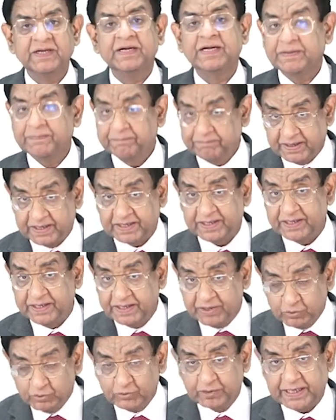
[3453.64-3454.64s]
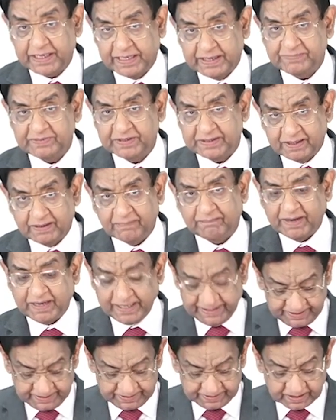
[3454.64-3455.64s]
But do keep in the
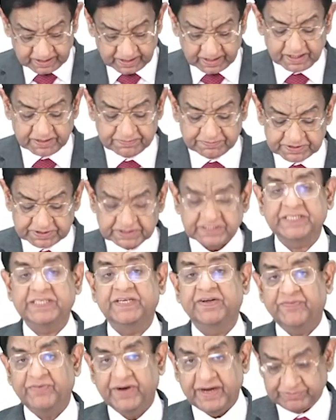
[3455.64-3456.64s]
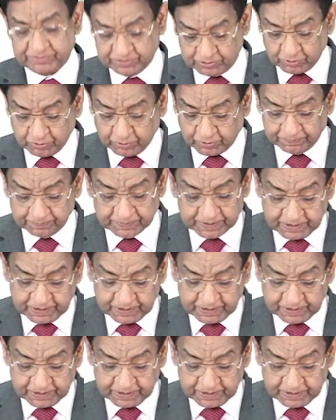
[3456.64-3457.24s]
mind, curve 65 score.